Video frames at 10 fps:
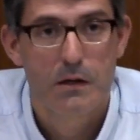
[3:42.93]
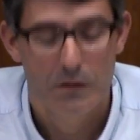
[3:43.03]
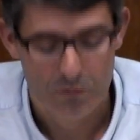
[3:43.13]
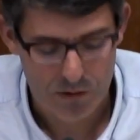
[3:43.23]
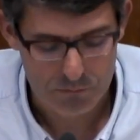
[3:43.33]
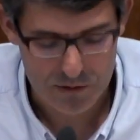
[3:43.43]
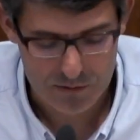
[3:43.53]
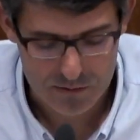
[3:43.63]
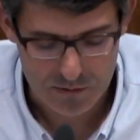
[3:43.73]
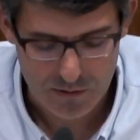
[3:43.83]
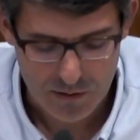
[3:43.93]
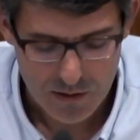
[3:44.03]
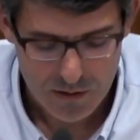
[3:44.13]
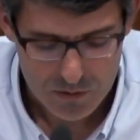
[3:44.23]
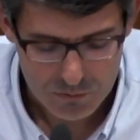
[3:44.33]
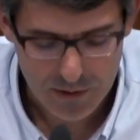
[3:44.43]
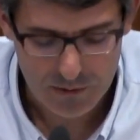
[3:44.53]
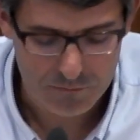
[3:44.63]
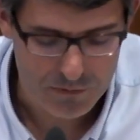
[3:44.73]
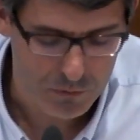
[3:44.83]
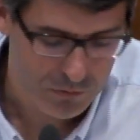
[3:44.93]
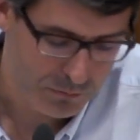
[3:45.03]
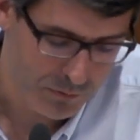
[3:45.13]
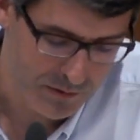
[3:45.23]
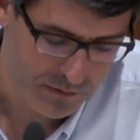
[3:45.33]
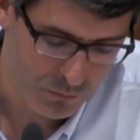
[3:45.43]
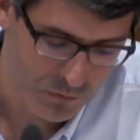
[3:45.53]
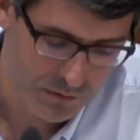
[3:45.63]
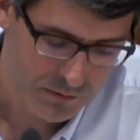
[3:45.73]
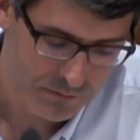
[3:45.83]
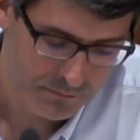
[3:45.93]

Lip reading: to name just 3 of the most pressing ones.